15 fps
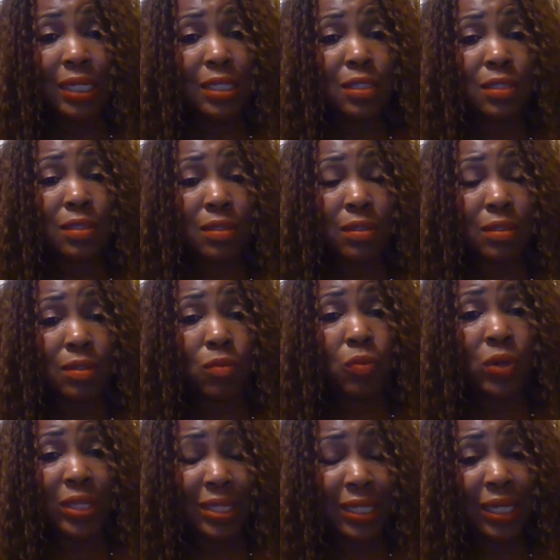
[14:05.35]
it's
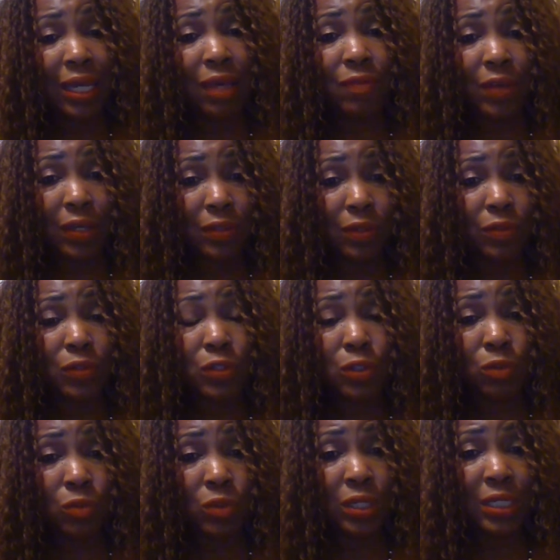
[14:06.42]
what they have out there on the
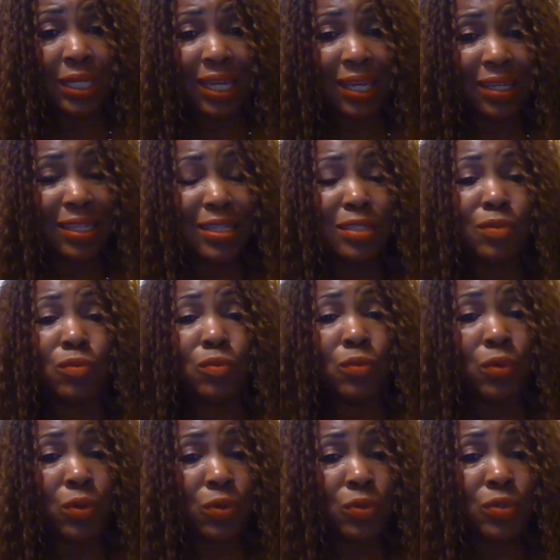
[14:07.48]
street now is
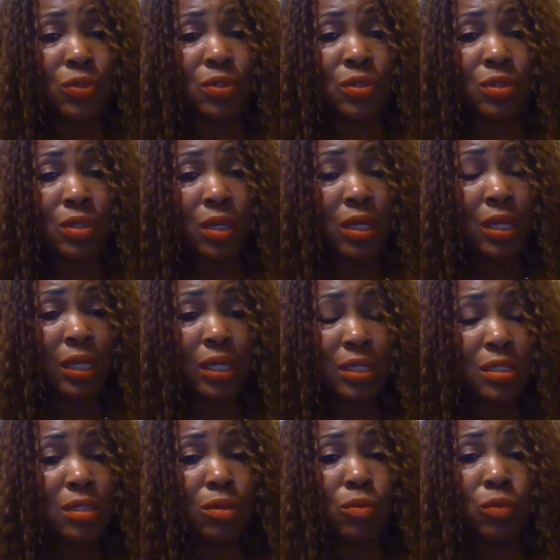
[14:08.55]
worse.
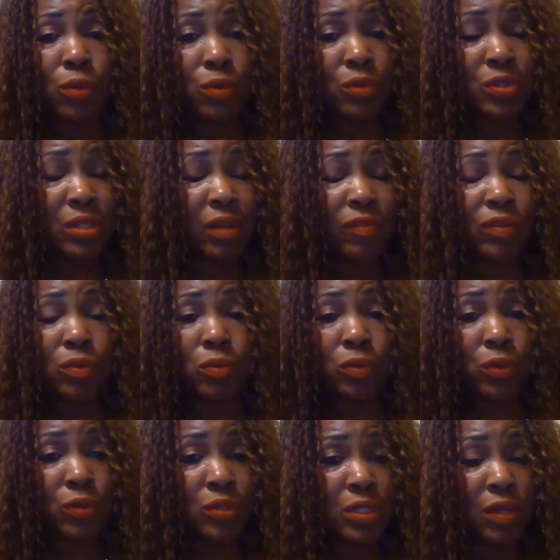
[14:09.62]
It's the worst of the
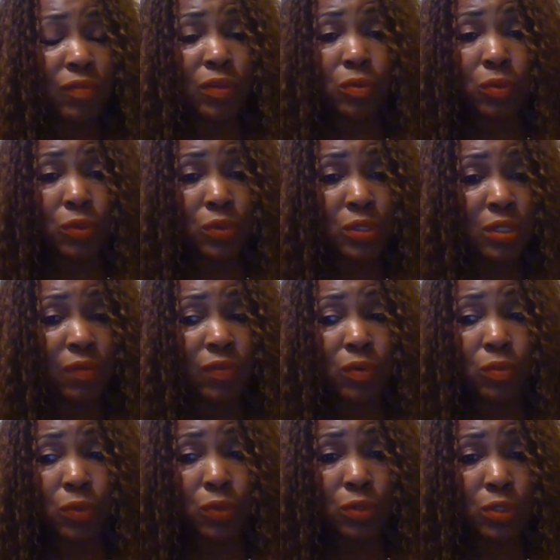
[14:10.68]
worst of the worst of the
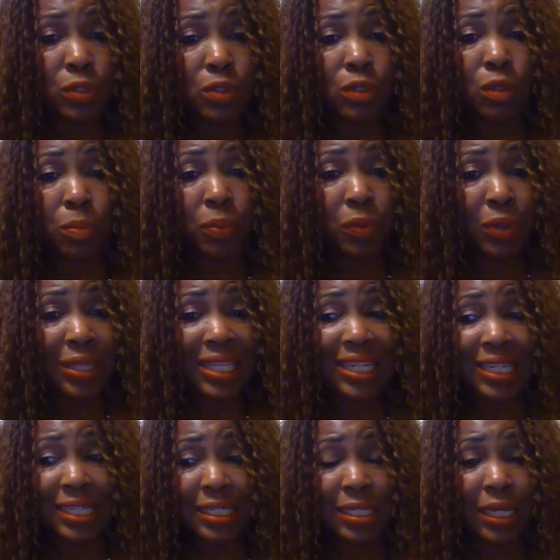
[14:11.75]
worst, to the point that
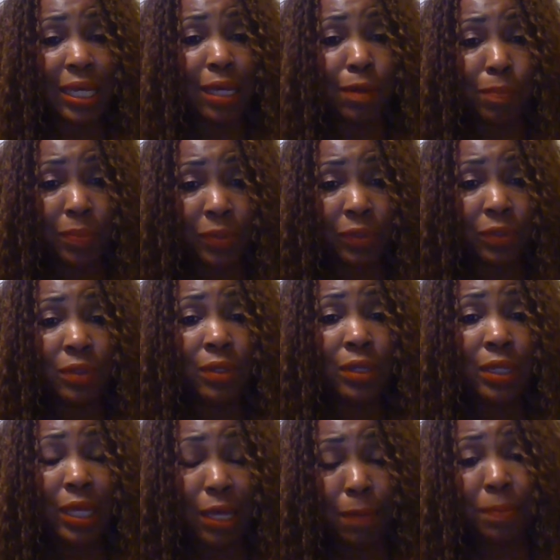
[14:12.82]
it is an
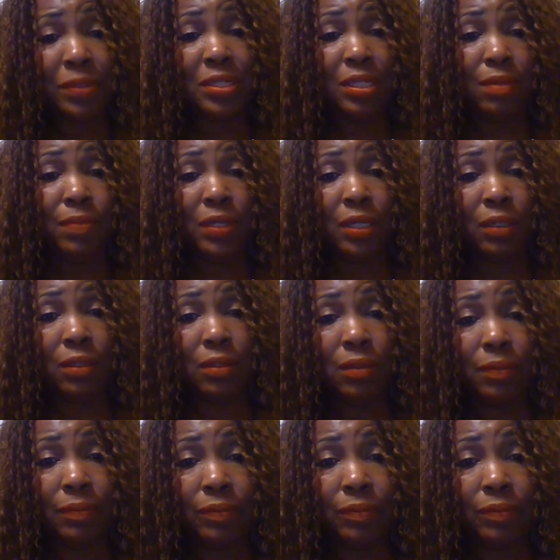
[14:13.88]
epidemic.